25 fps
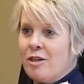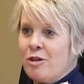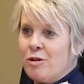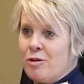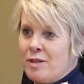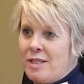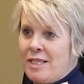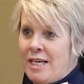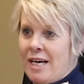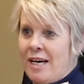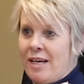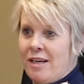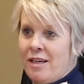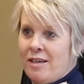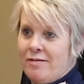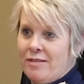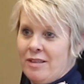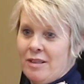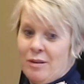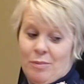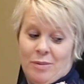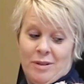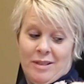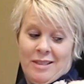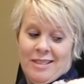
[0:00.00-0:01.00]
side of
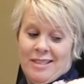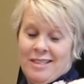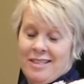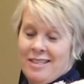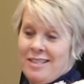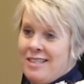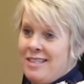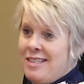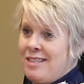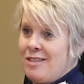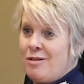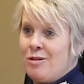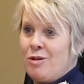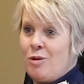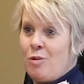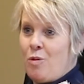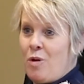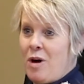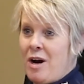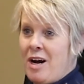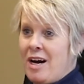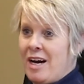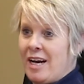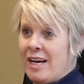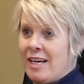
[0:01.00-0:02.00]
it, but this is still the
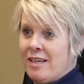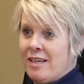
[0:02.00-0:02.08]
why.